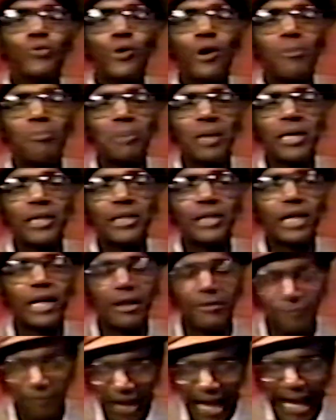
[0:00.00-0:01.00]
want me
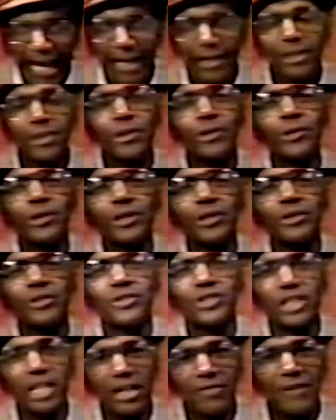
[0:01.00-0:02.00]
to find her
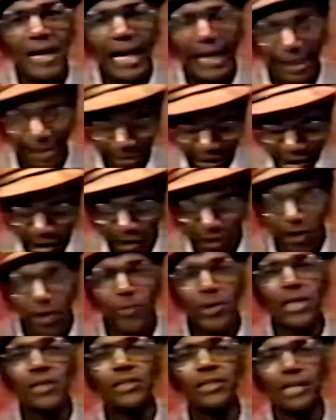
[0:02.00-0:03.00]
and see if I can talk
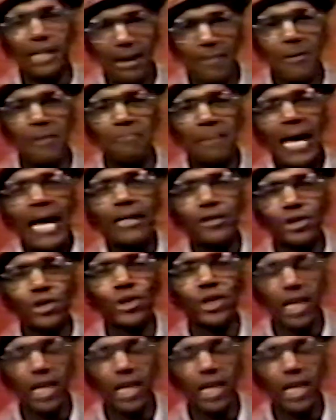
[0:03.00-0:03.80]
her into coming back to